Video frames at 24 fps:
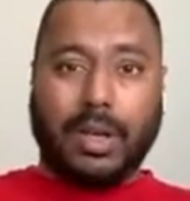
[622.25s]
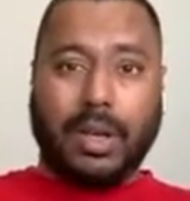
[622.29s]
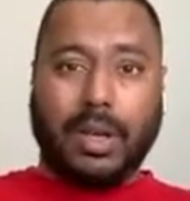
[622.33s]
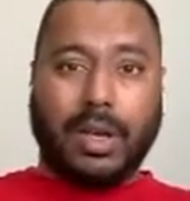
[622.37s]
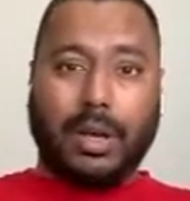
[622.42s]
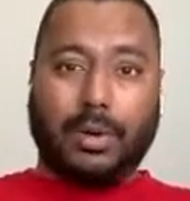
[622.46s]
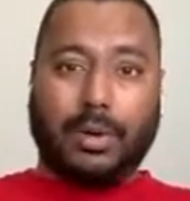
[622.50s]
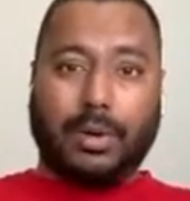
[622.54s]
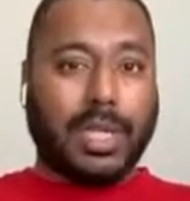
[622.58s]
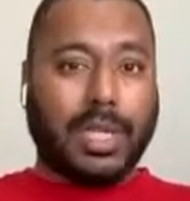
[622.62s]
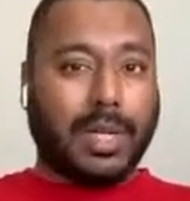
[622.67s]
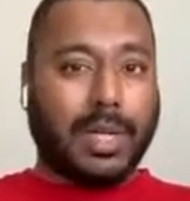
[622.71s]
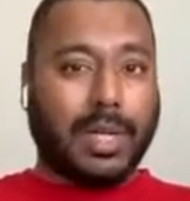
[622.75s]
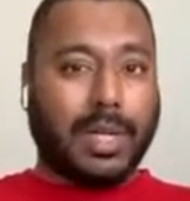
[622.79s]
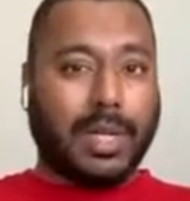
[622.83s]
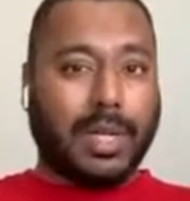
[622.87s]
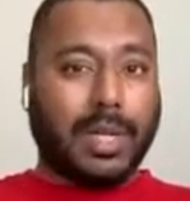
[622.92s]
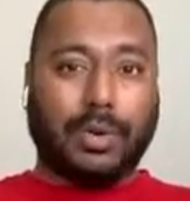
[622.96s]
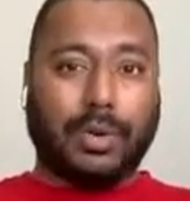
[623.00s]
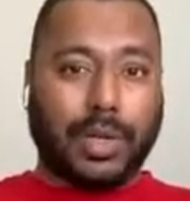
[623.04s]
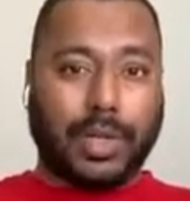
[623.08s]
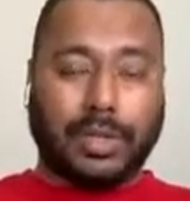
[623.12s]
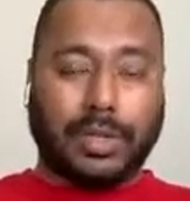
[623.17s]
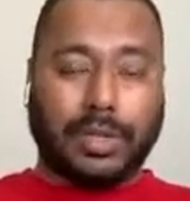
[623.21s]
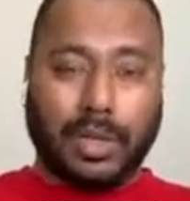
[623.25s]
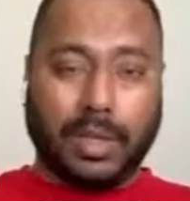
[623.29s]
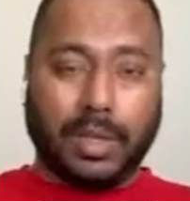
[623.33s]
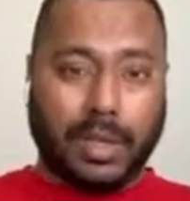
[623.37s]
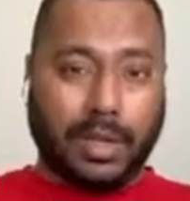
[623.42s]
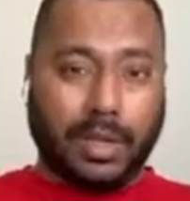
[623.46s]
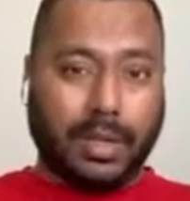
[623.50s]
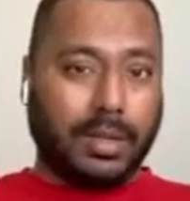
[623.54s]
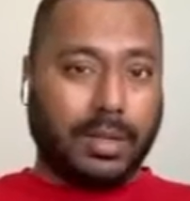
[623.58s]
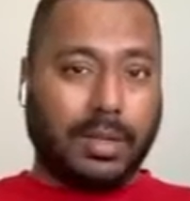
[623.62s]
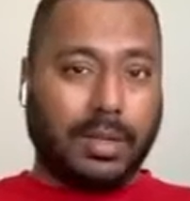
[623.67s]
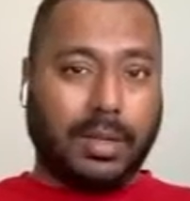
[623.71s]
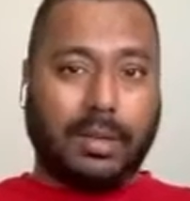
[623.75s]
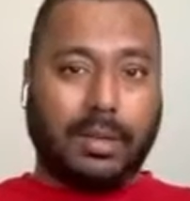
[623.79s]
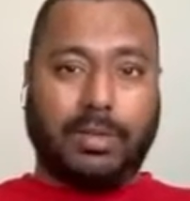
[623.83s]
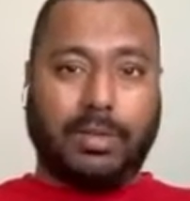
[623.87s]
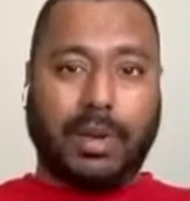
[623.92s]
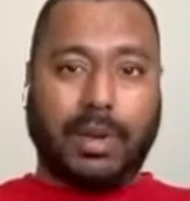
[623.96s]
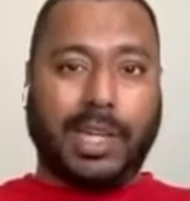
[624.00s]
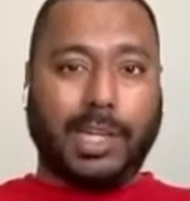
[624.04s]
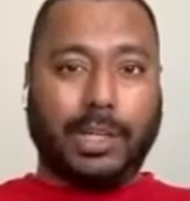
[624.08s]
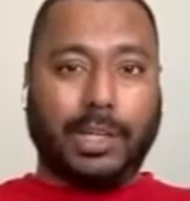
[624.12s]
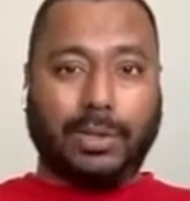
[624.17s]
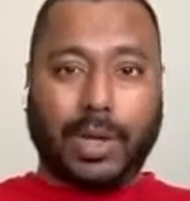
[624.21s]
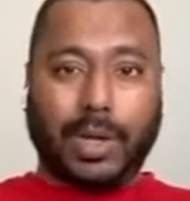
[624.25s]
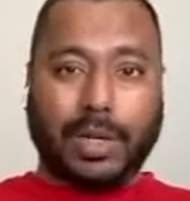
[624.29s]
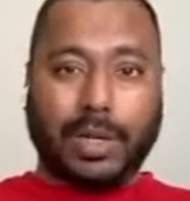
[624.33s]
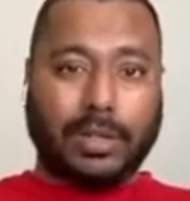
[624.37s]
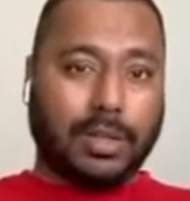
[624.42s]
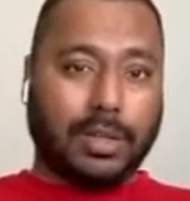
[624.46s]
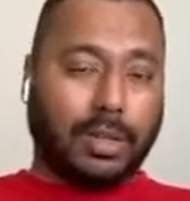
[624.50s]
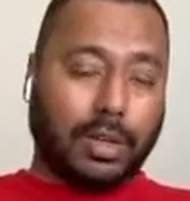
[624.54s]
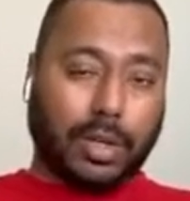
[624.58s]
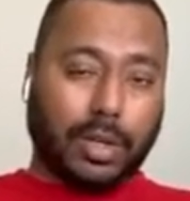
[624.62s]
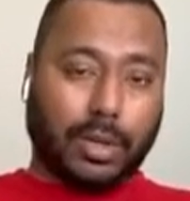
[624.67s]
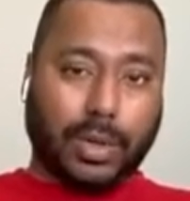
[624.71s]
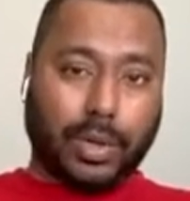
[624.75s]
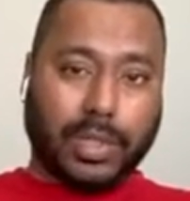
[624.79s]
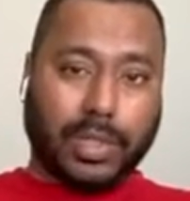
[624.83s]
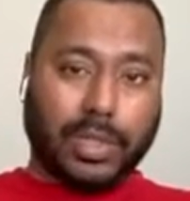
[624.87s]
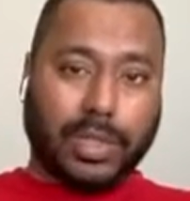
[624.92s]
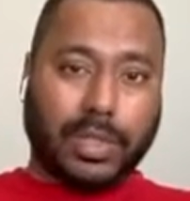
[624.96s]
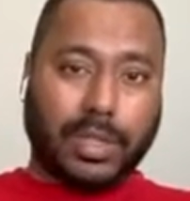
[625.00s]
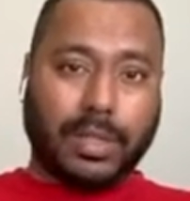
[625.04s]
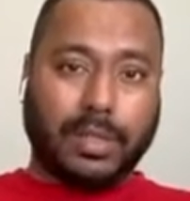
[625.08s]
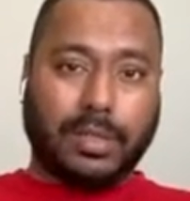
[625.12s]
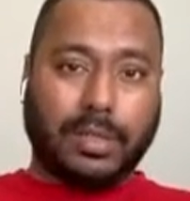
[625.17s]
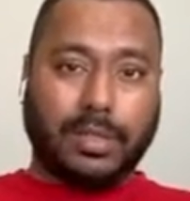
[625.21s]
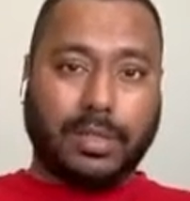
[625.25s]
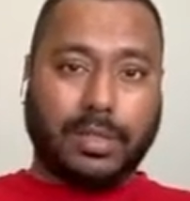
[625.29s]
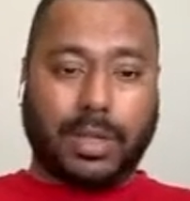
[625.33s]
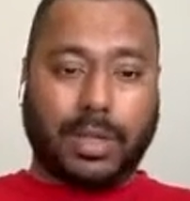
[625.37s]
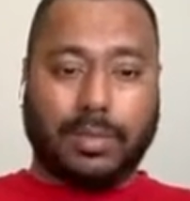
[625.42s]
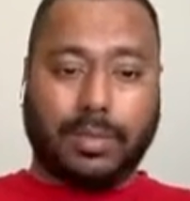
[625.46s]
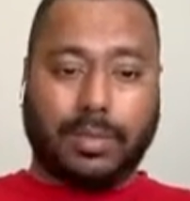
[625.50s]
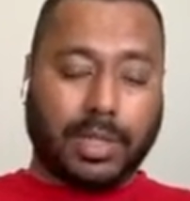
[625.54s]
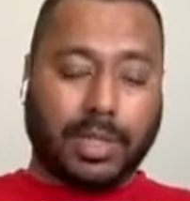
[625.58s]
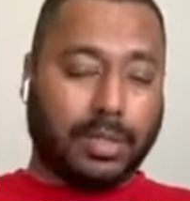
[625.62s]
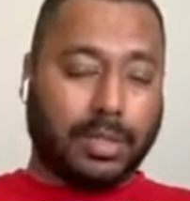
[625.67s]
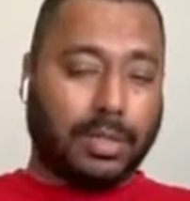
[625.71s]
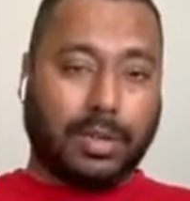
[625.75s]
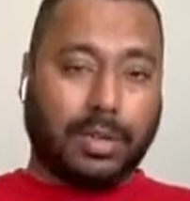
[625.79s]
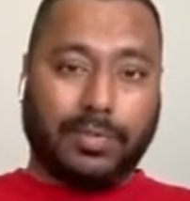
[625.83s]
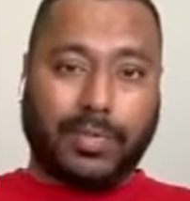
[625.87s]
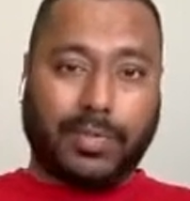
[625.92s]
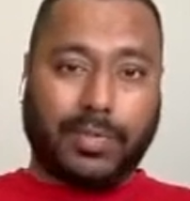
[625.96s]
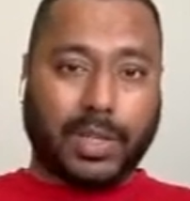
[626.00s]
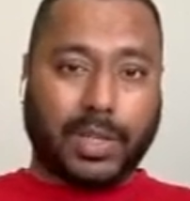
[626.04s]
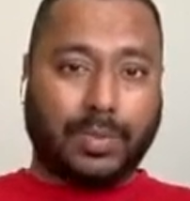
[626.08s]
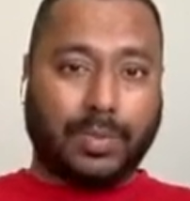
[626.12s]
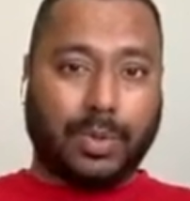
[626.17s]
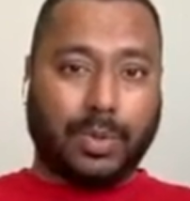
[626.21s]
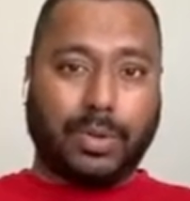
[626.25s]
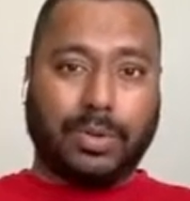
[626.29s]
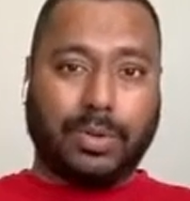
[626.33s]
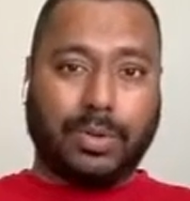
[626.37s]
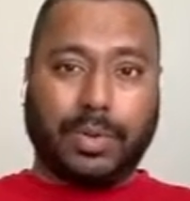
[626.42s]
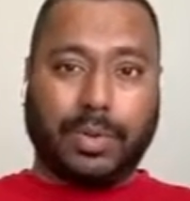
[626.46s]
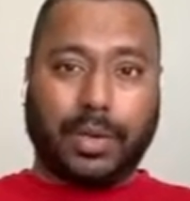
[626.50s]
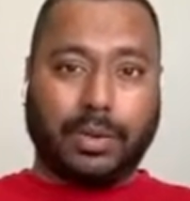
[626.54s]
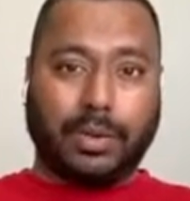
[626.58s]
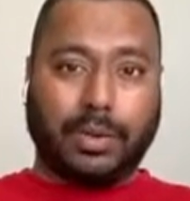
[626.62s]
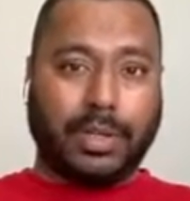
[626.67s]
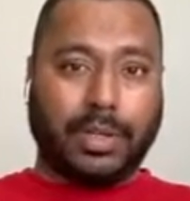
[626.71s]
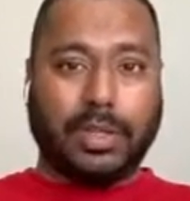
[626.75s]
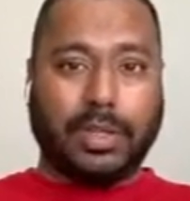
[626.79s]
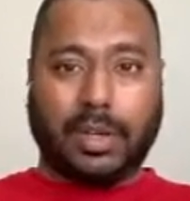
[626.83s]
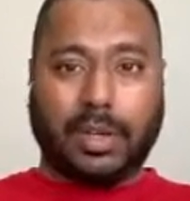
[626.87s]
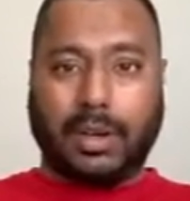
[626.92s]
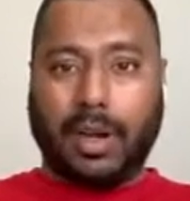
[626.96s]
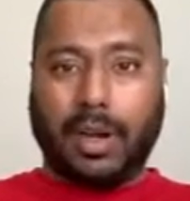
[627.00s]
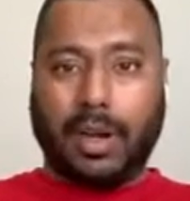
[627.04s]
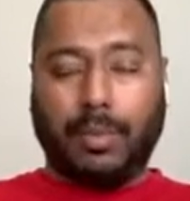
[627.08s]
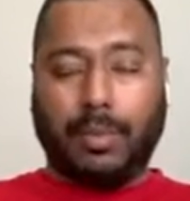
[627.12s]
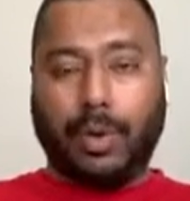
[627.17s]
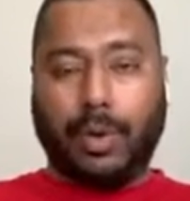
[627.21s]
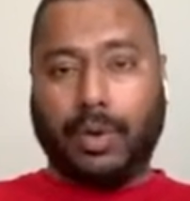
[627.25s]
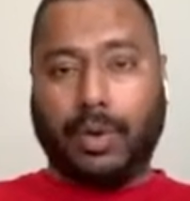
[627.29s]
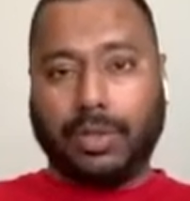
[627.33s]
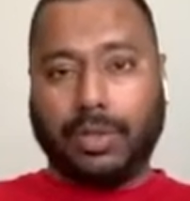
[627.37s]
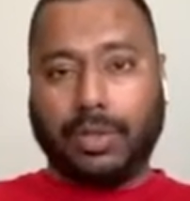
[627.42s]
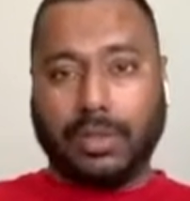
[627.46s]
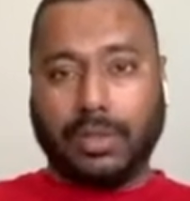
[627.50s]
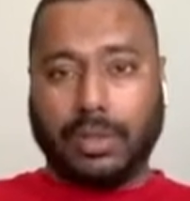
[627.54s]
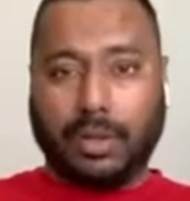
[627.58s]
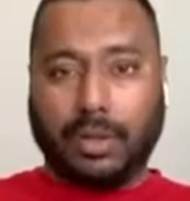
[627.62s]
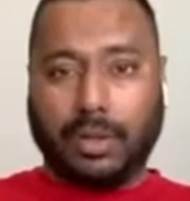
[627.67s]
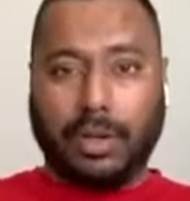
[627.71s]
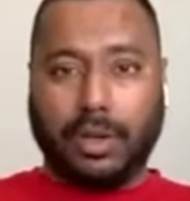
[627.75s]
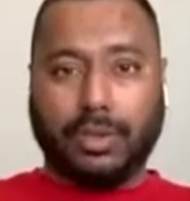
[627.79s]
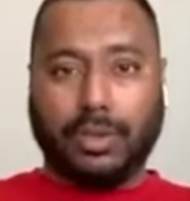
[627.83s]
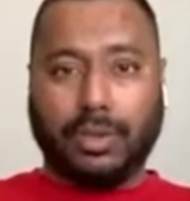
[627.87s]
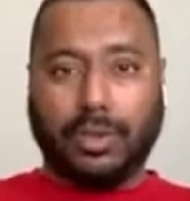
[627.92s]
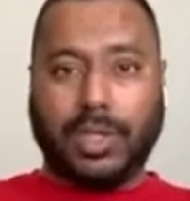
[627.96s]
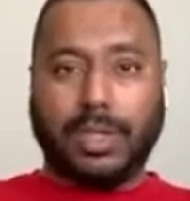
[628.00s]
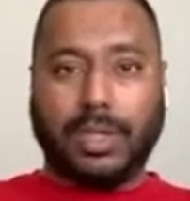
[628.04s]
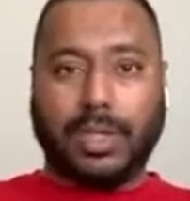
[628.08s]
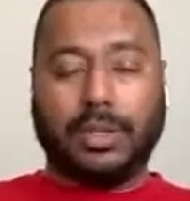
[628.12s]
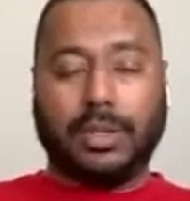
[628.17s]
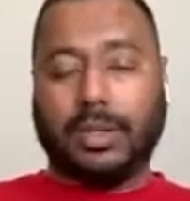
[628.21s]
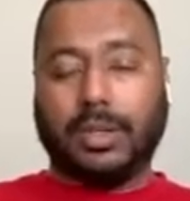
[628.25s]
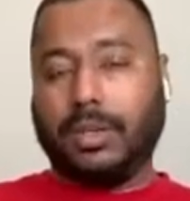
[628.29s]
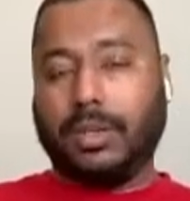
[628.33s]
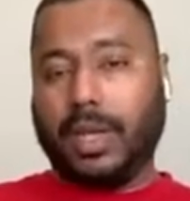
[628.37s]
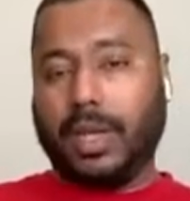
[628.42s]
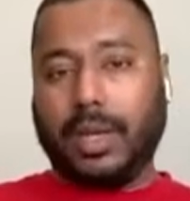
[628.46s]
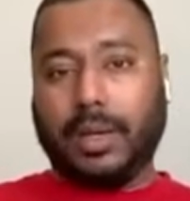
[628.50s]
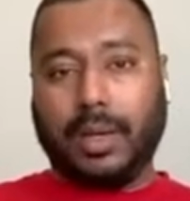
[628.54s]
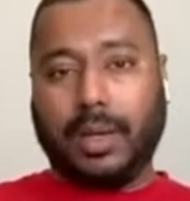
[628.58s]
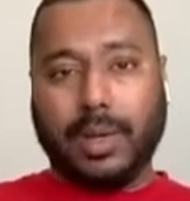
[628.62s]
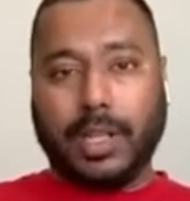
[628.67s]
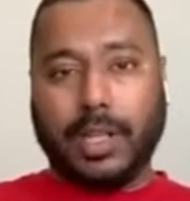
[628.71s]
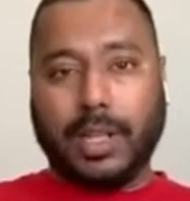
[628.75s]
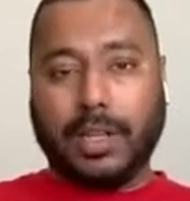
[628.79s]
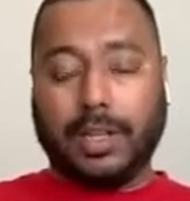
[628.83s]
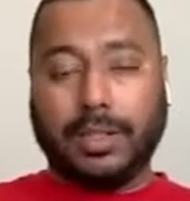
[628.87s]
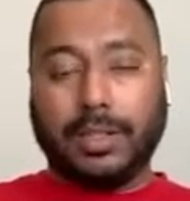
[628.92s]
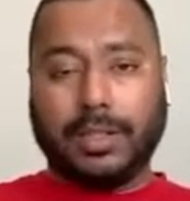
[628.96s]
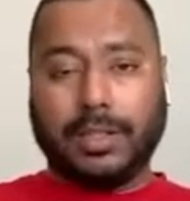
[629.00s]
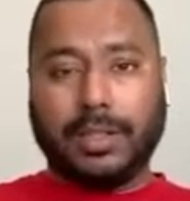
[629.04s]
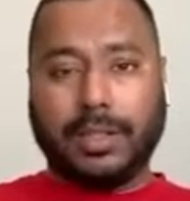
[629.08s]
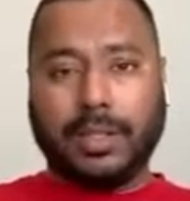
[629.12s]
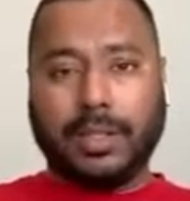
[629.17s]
Our team is always ready to answer all your questions. You can buzz us on Facebook, we're on Instagram, we're on Twitter. You can email us.